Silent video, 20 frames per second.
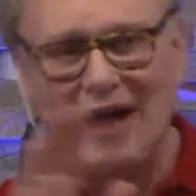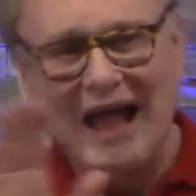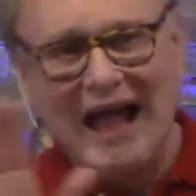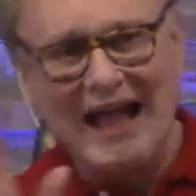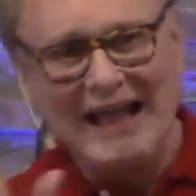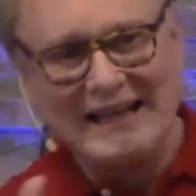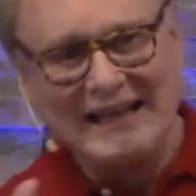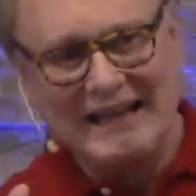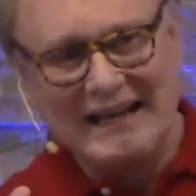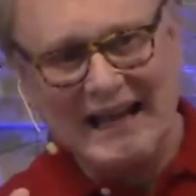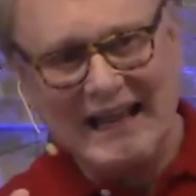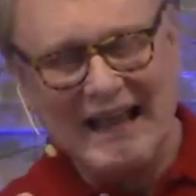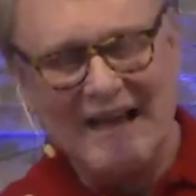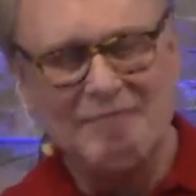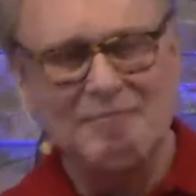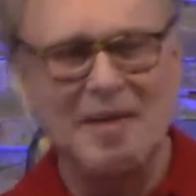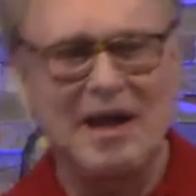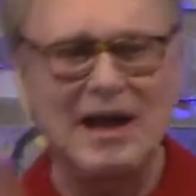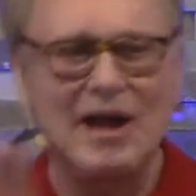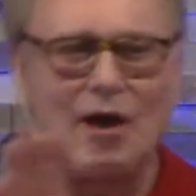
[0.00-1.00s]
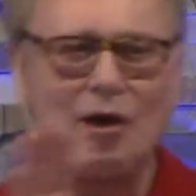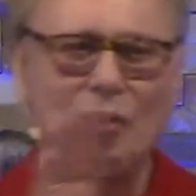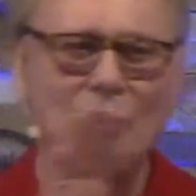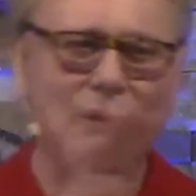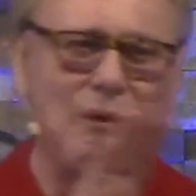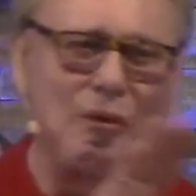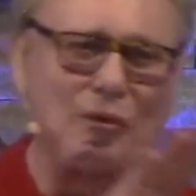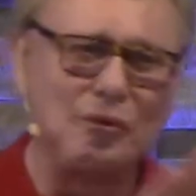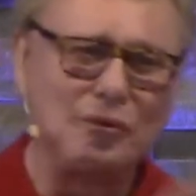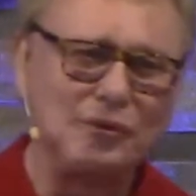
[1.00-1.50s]
I kind of have my
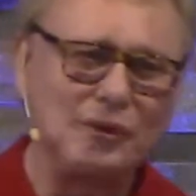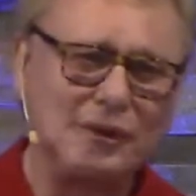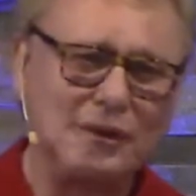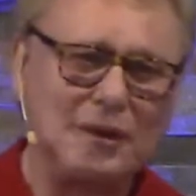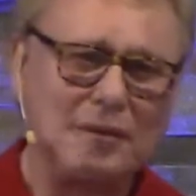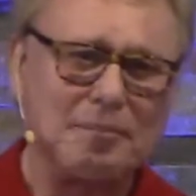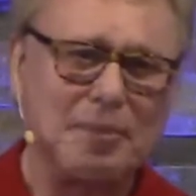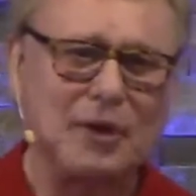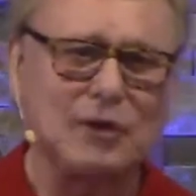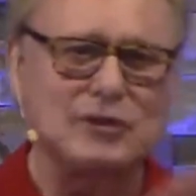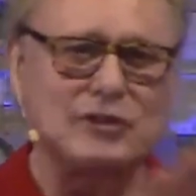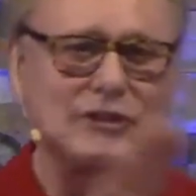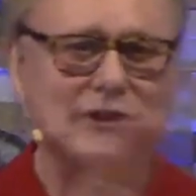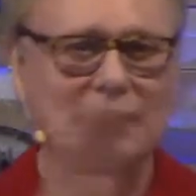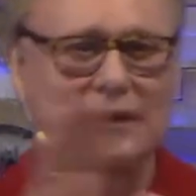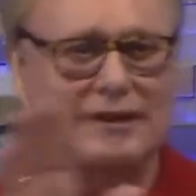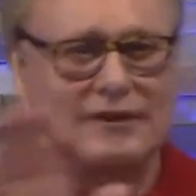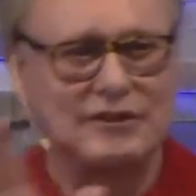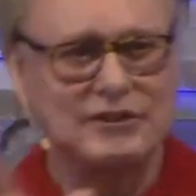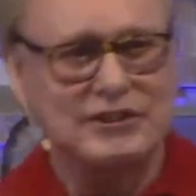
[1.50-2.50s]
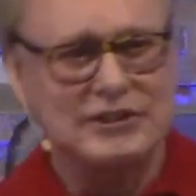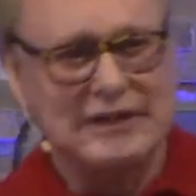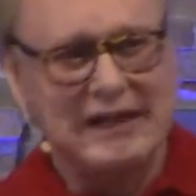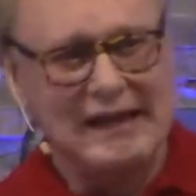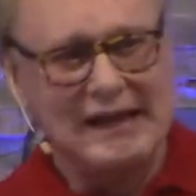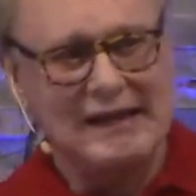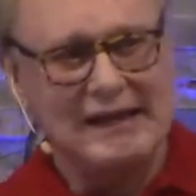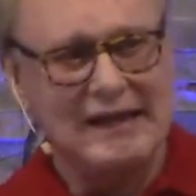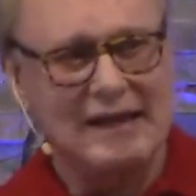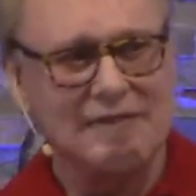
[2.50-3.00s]
own personal
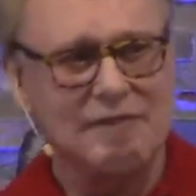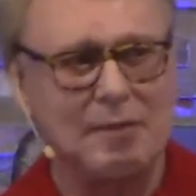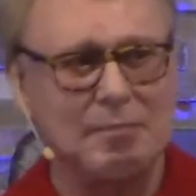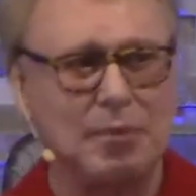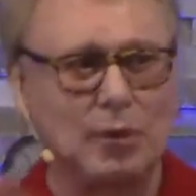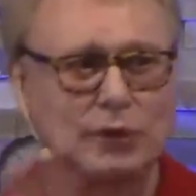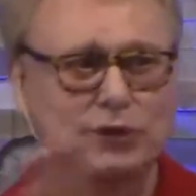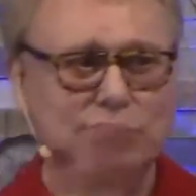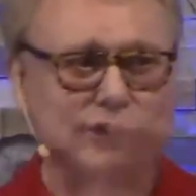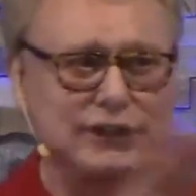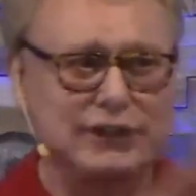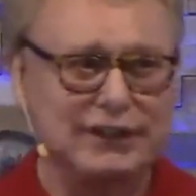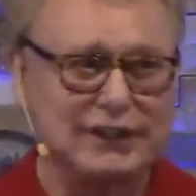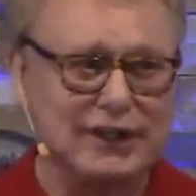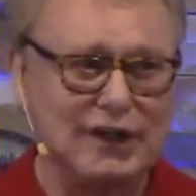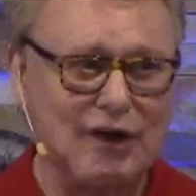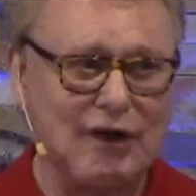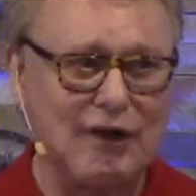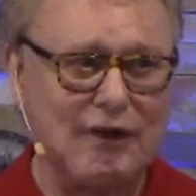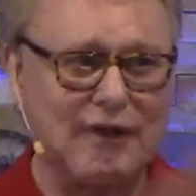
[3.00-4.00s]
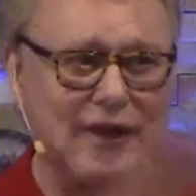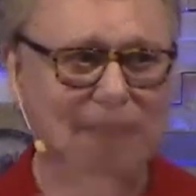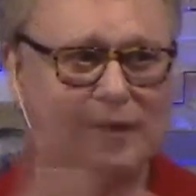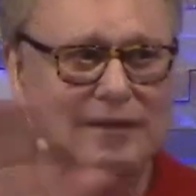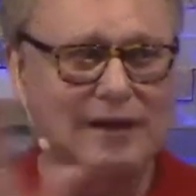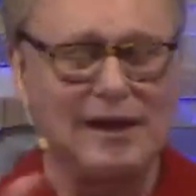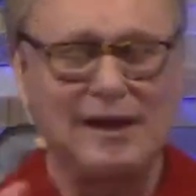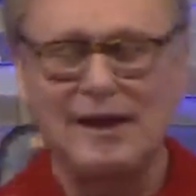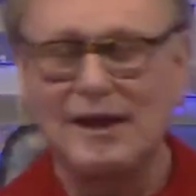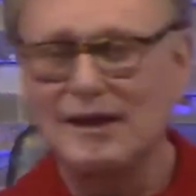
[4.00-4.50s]
understanding of abortion and all
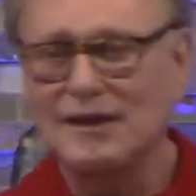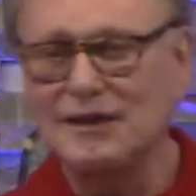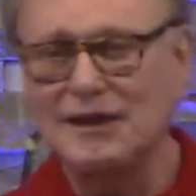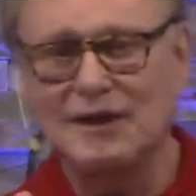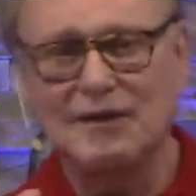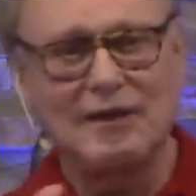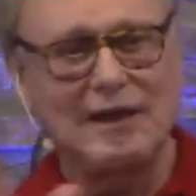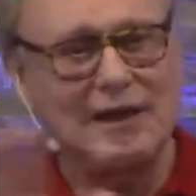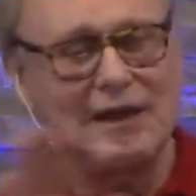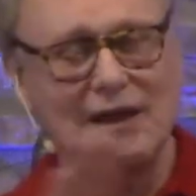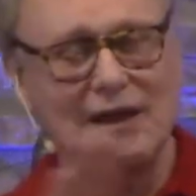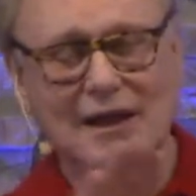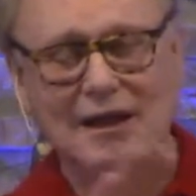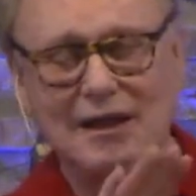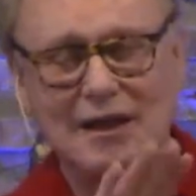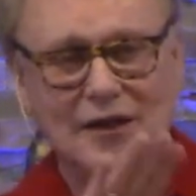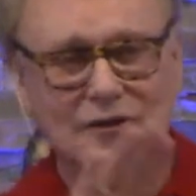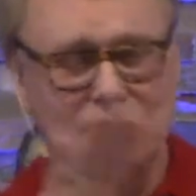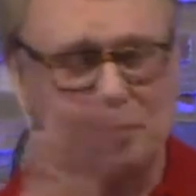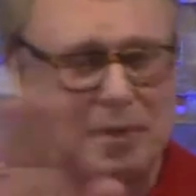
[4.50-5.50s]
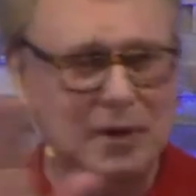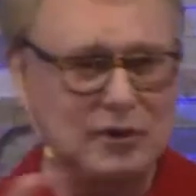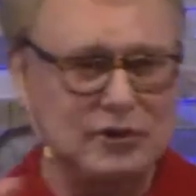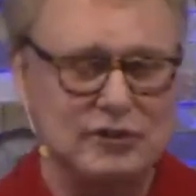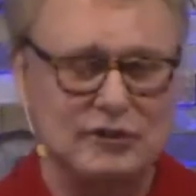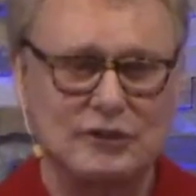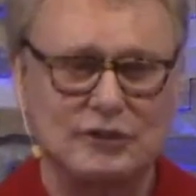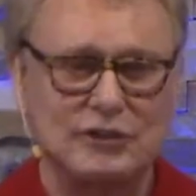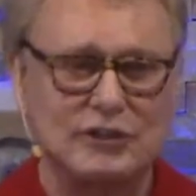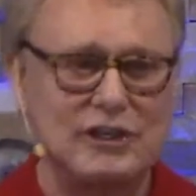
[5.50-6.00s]
that. You know, that's
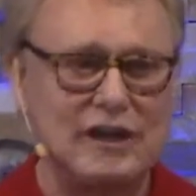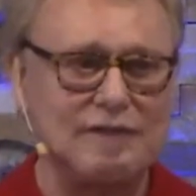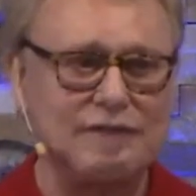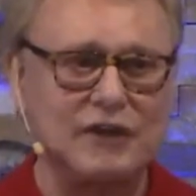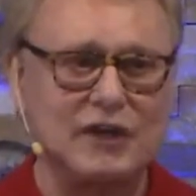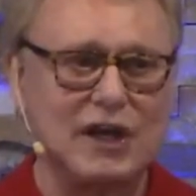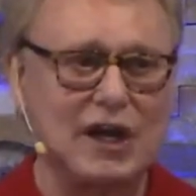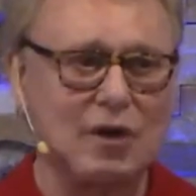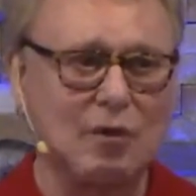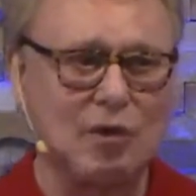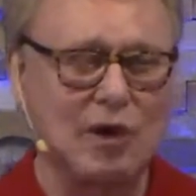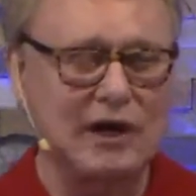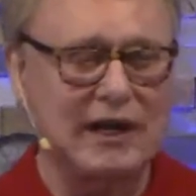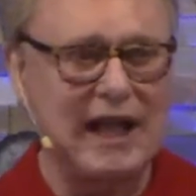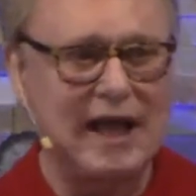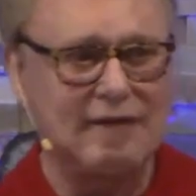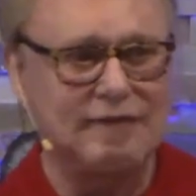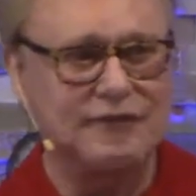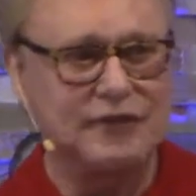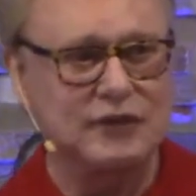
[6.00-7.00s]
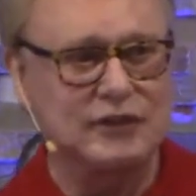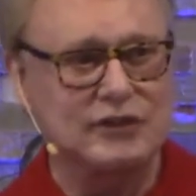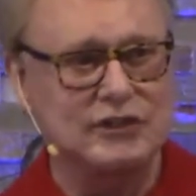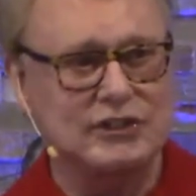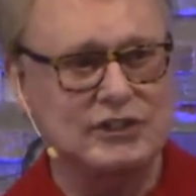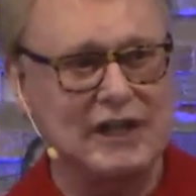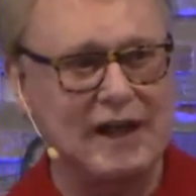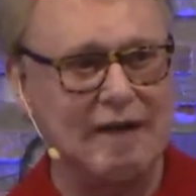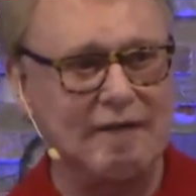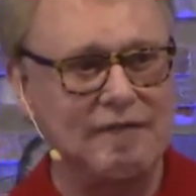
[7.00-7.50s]
personal stuff you got to work out for
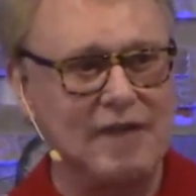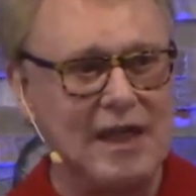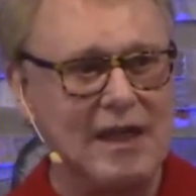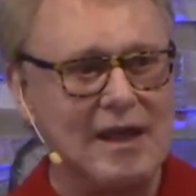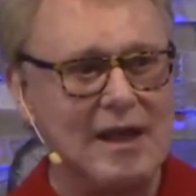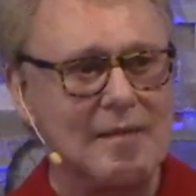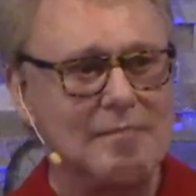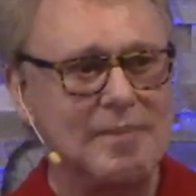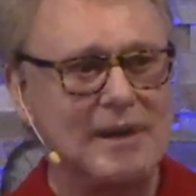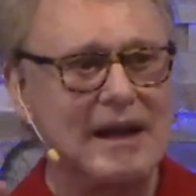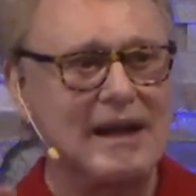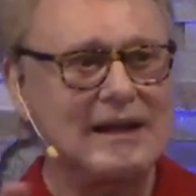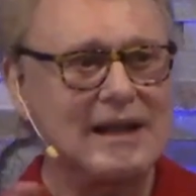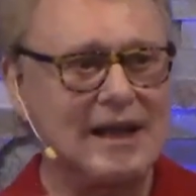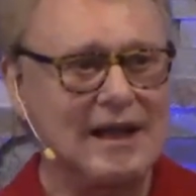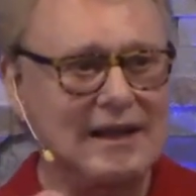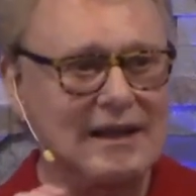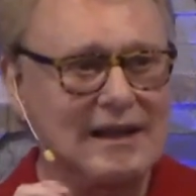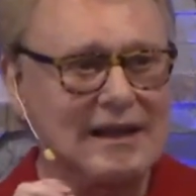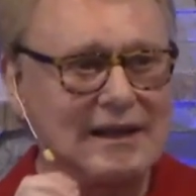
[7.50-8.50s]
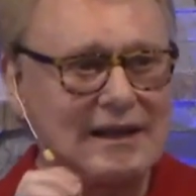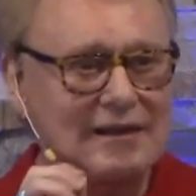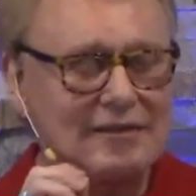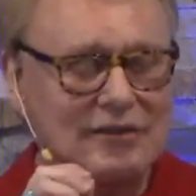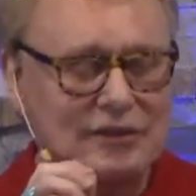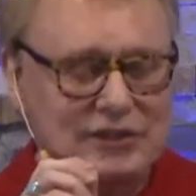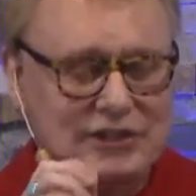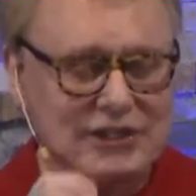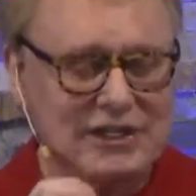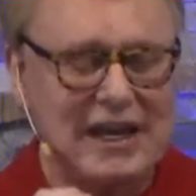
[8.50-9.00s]
yourself. But I kind of
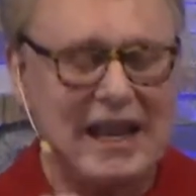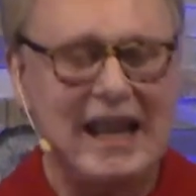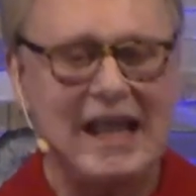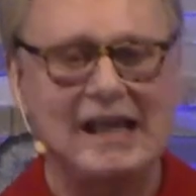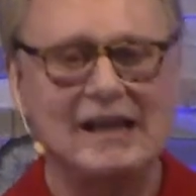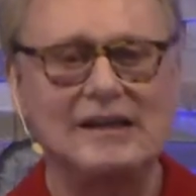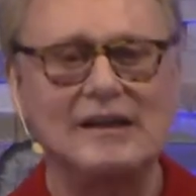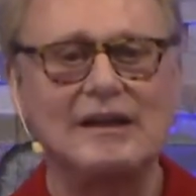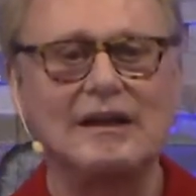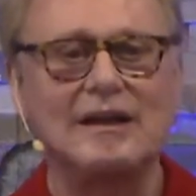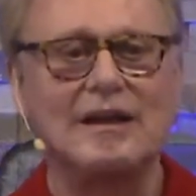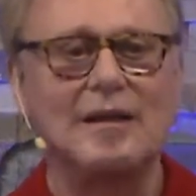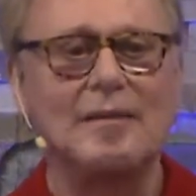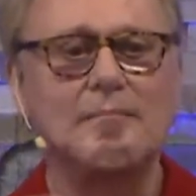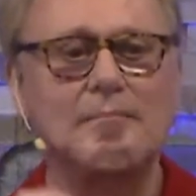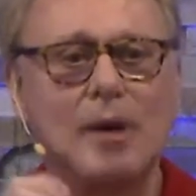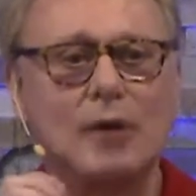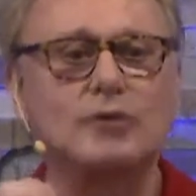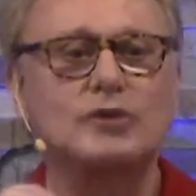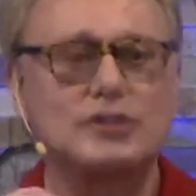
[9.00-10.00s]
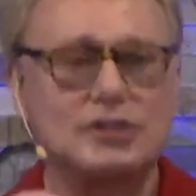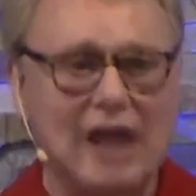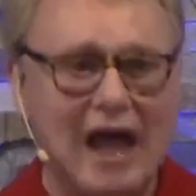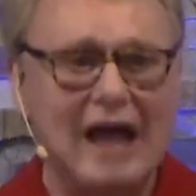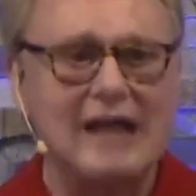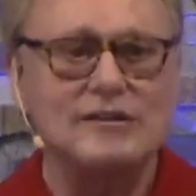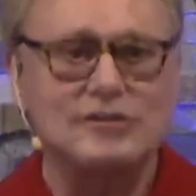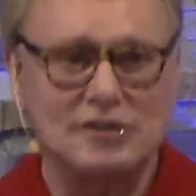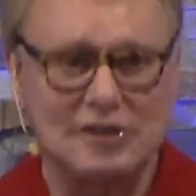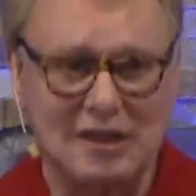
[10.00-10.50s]
understand both
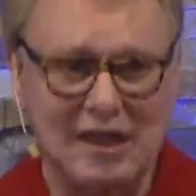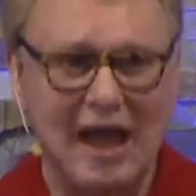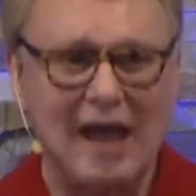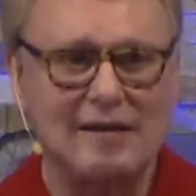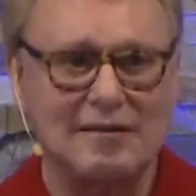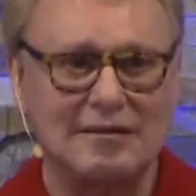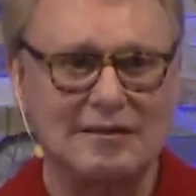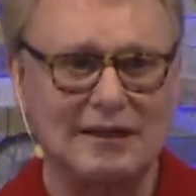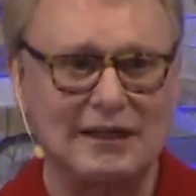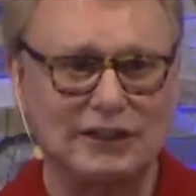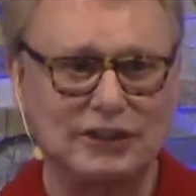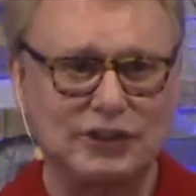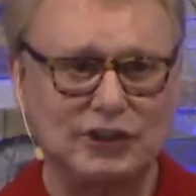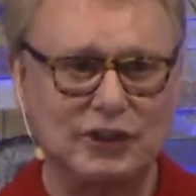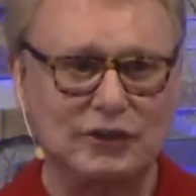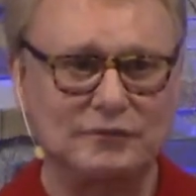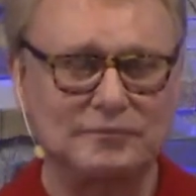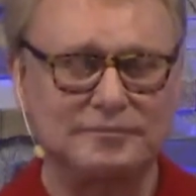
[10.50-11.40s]
sides of that issue.